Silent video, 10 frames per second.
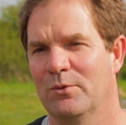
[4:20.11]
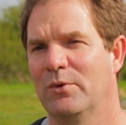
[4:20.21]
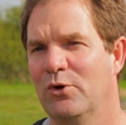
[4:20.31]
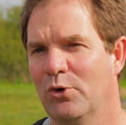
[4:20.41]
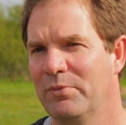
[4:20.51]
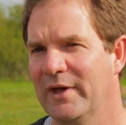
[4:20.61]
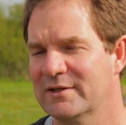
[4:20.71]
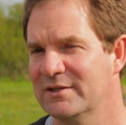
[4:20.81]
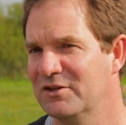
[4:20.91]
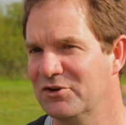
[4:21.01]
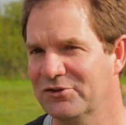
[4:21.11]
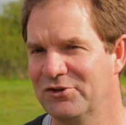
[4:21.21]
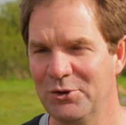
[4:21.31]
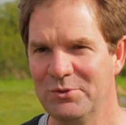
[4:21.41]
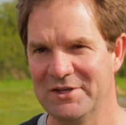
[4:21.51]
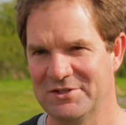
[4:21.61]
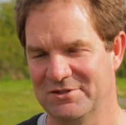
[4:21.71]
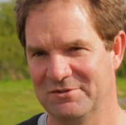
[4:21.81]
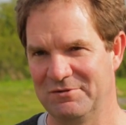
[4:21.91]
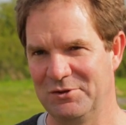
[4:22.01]
we hope that in the not too
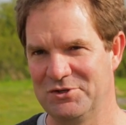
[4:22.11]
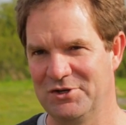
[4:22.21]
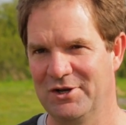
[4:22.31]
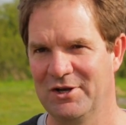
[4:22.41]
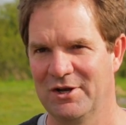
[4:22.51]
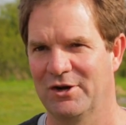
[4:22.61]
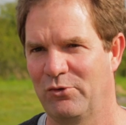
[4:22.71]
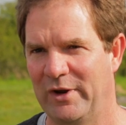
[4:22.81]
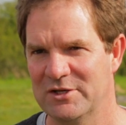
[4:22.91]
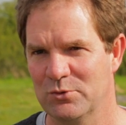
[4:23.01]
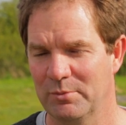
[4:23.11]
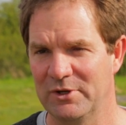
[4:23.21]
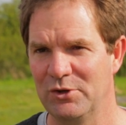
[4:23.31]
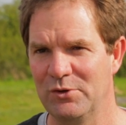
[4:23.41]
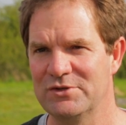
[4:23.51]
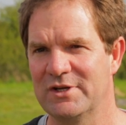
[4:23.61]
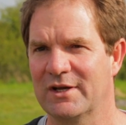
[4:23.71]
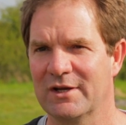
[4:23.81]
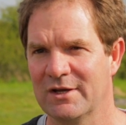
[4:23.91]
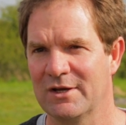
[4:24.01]
distant future, cranes will be
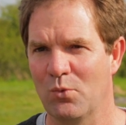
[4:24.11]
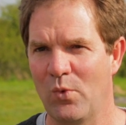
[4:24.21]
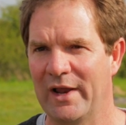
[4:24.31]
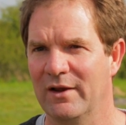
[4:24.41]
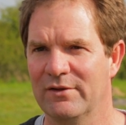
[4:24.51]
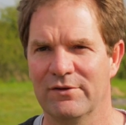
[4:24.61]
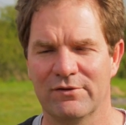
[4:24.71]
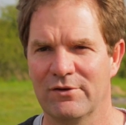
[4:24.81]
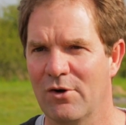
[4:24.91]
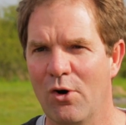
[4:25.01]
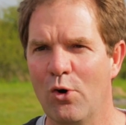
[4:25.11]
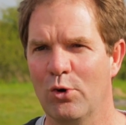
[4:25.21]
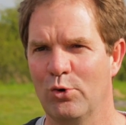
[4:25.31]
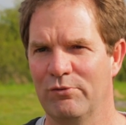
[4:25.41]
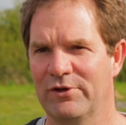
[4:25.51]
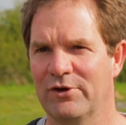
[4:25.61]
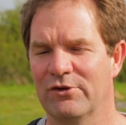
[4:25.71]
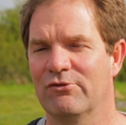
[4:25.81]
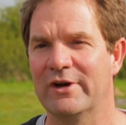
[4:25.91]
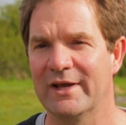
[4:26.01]
using wetlands all over the
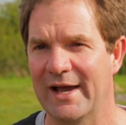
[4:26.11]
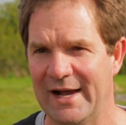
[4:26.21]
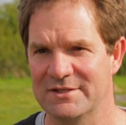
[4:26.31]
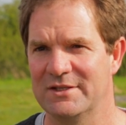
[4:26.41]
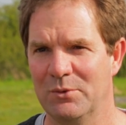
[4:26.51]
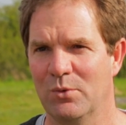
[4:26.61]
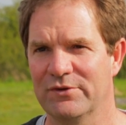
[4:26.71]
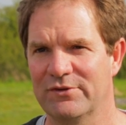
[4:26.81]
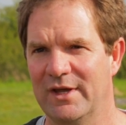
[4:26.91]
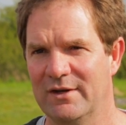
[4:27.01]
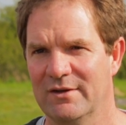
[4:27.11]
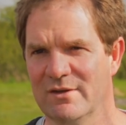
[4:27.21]
country as they once did.